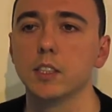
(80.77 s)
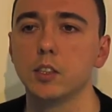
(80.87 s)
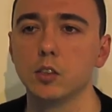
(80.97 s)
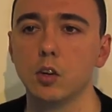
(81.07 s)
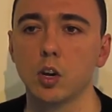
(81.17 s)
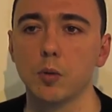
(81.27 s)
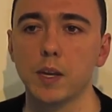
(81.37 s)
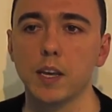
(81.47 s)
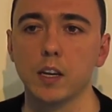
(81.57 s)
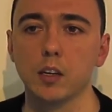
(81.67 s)
you're not going to
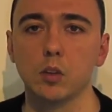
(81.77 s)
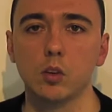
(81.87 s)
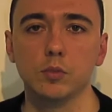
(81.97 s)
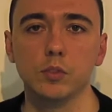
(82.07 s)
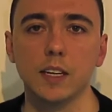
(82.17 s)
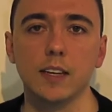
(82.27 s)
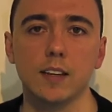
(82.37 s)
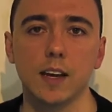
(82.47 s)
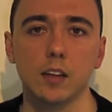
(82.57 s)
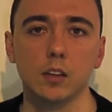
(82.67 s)
be getting a lot of
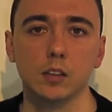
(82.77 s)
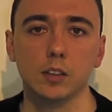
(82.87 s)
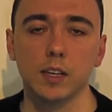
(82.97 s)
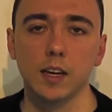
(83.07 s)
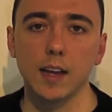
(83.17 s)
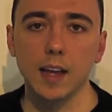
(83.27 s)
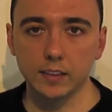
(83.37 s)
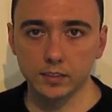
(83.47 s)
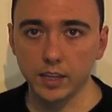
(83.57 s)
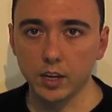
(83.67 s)
detailed
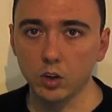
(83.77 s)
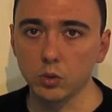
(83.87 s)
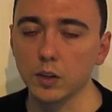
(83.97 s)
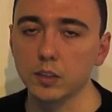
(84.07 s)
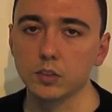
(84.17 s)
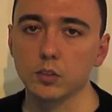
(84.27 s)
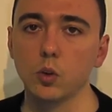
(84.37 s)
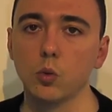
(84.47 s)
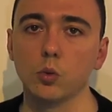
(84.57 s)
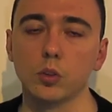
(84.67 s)
SEO, as it's
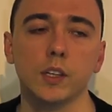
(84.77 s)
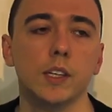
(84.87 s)
called.